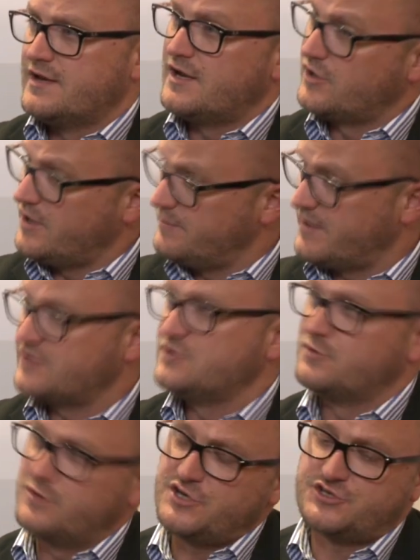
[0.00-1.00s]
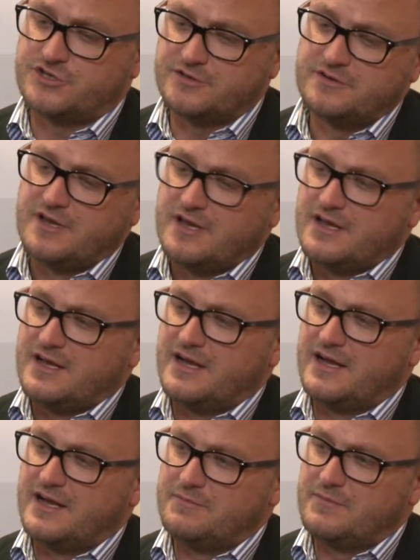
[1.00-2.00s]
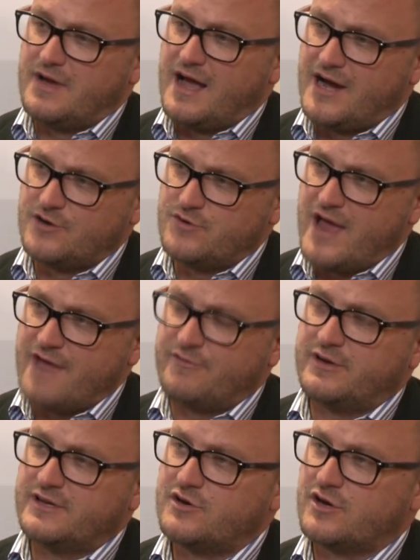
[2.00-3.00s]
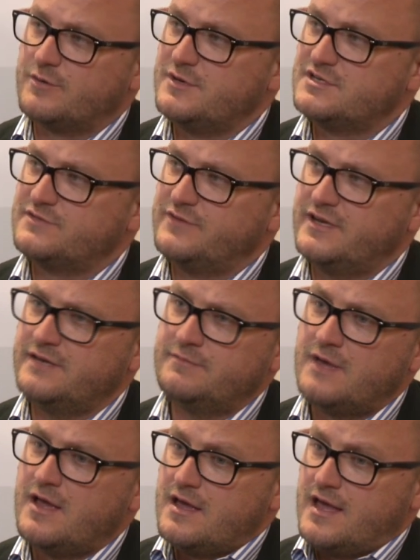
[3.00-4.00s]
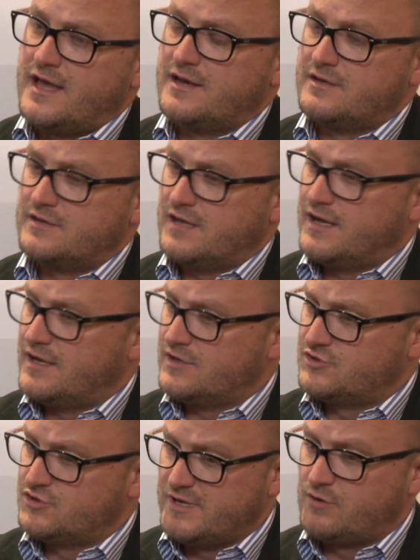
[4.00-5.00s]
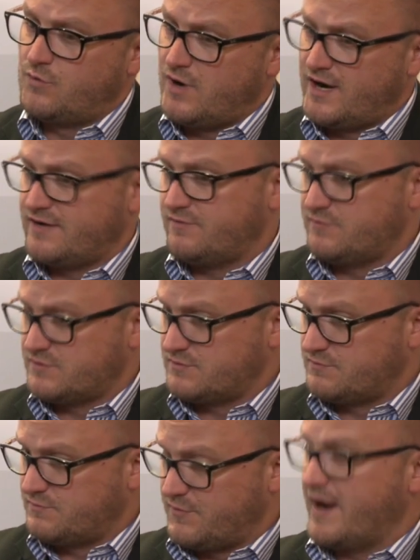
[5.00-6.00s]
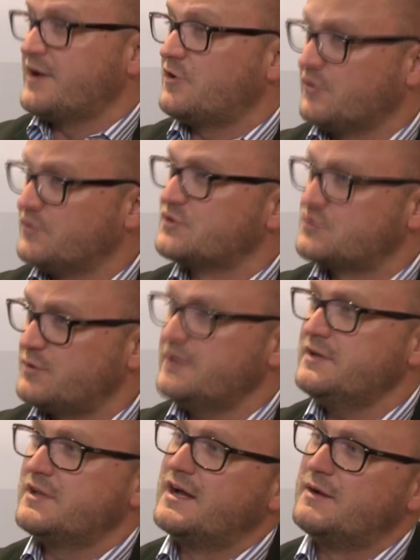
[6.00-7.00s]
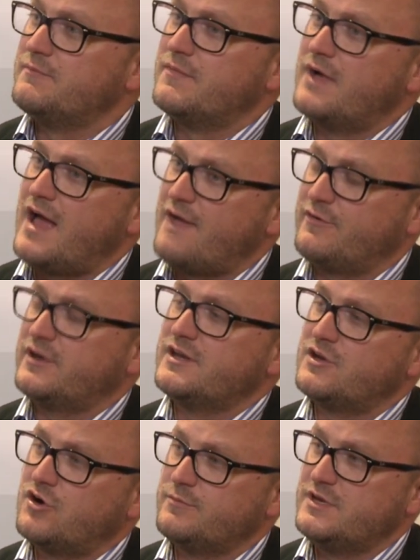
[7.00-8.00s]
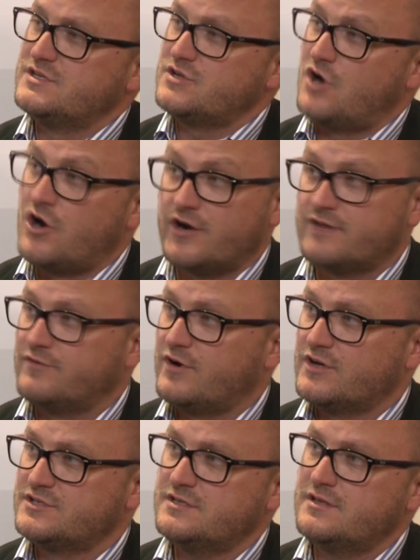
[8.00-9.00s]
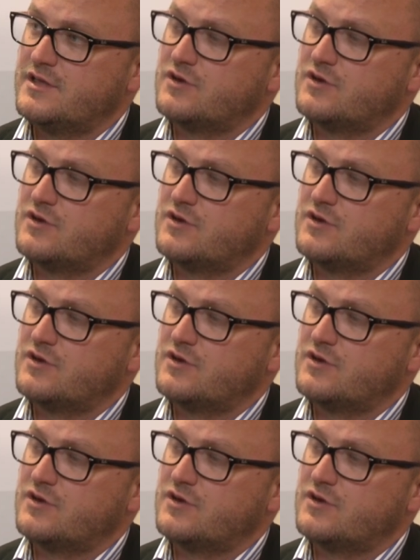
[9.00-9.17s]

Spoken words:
Now, going back to your question, how do African economies fare? And to be quite frank on this one, African economies are advancing.